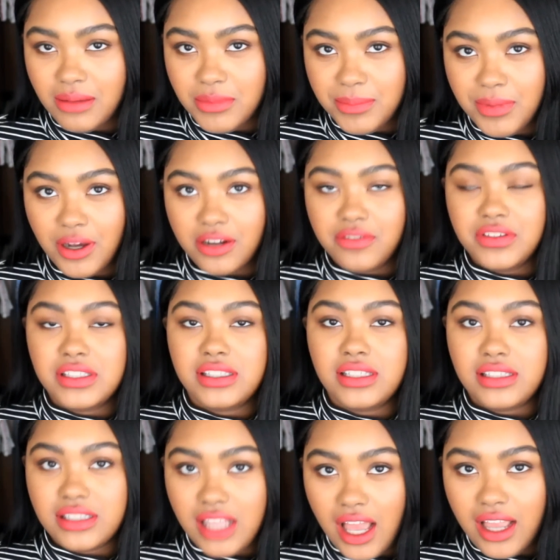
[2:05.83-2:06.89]
I'm a part of a
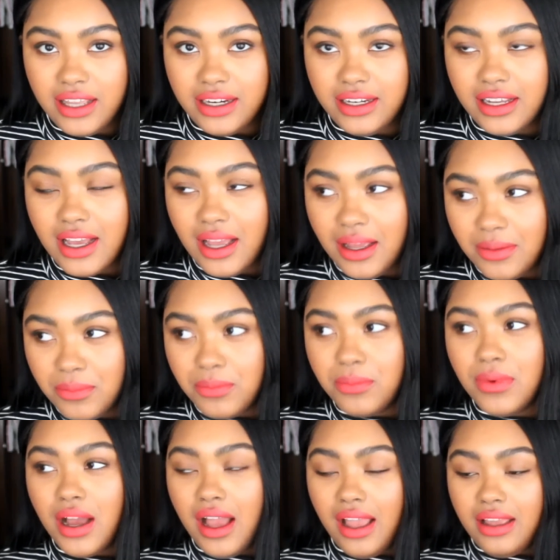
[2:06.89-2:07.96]
society, I,
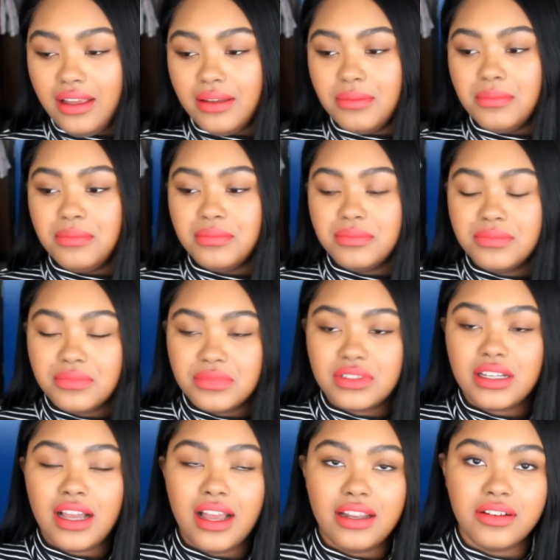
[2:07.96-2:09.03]
I am
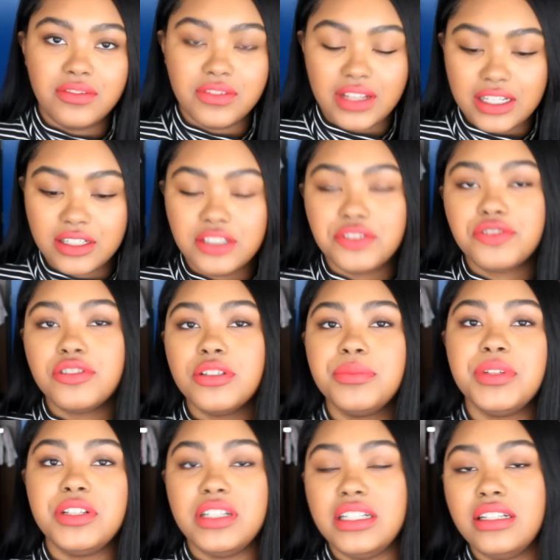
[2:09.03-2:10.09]
kind of like
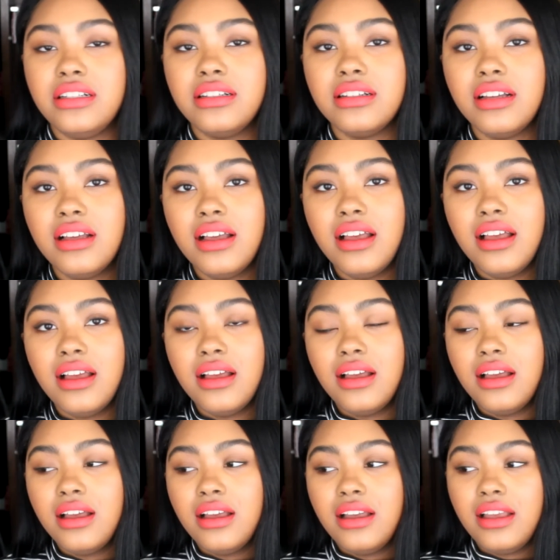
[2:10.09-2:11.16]
contributing
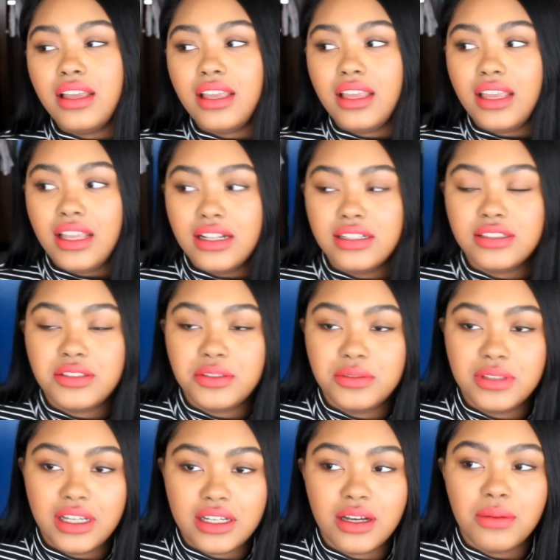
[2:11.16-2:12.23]

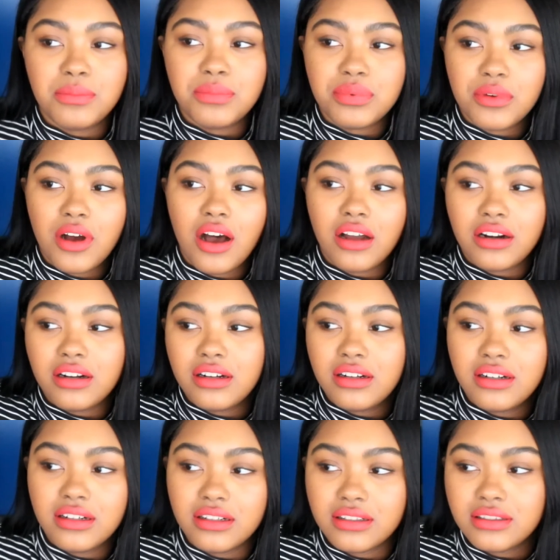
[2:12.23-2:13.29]
into like a
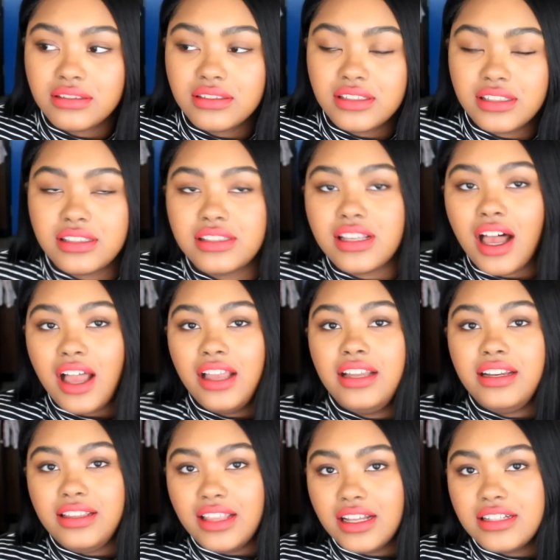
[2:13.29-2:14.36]
broader
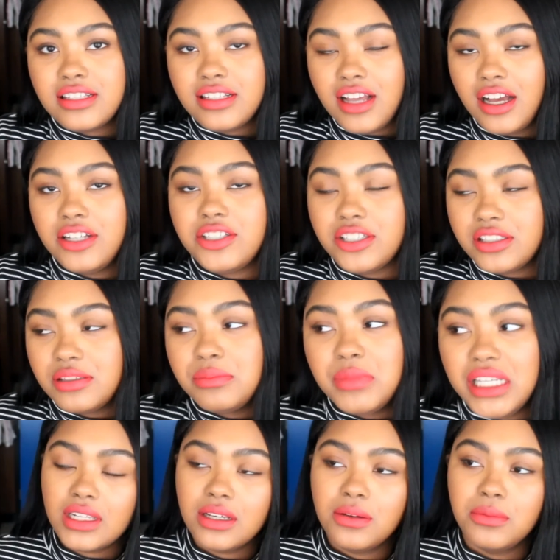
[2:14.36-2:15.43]
society that's not just
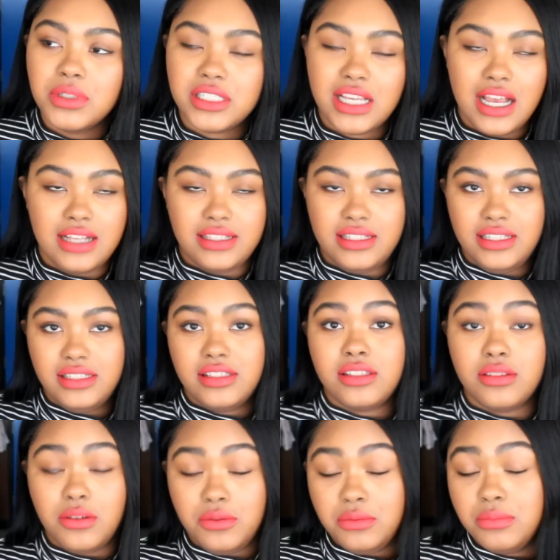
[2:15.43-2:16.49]
me, which has
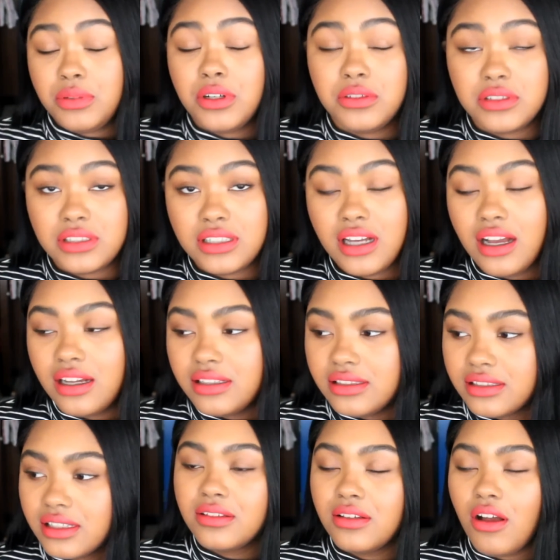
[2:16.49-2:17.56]
its own pros and
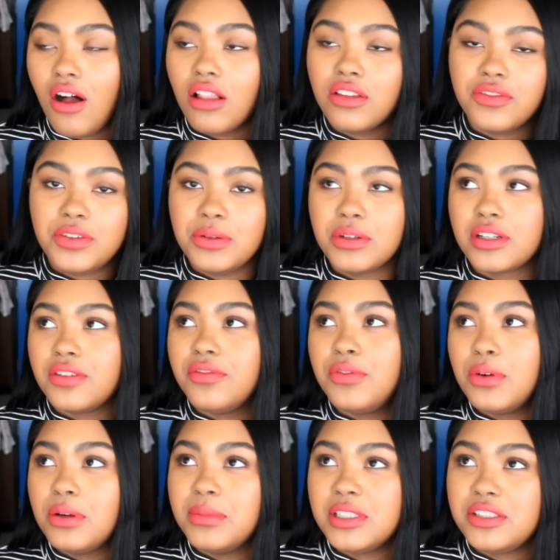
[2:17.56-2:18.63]
cons. All of you are
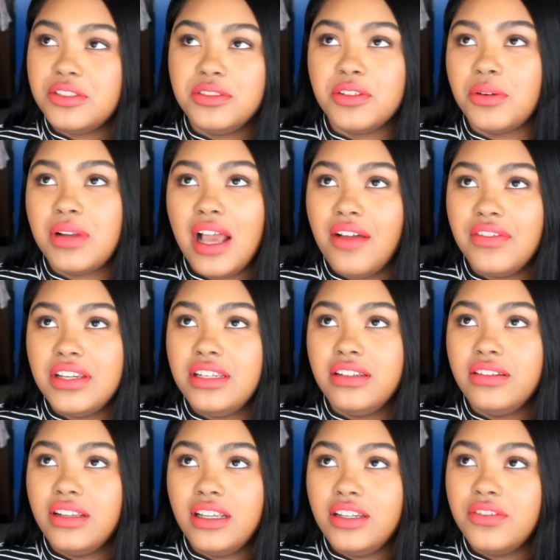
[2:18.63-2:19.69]
conformists, you don't have
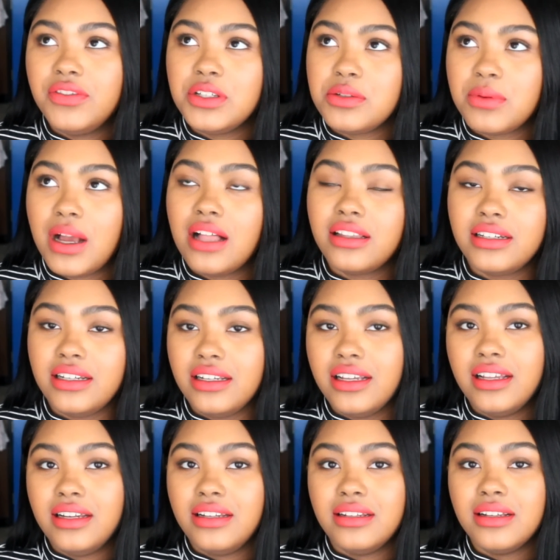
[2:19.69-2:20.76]
any
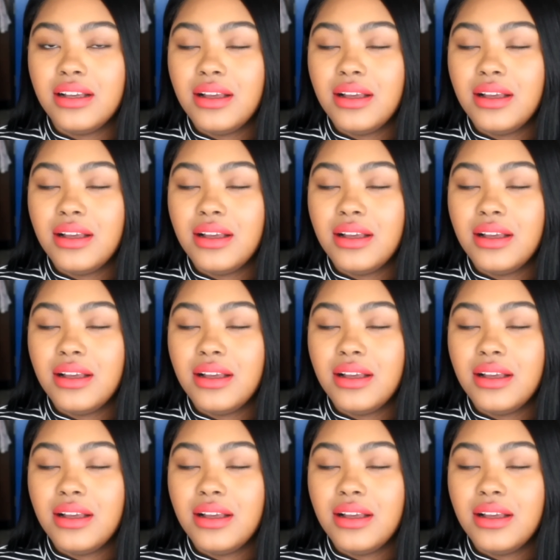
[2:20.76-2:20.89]
individuality, and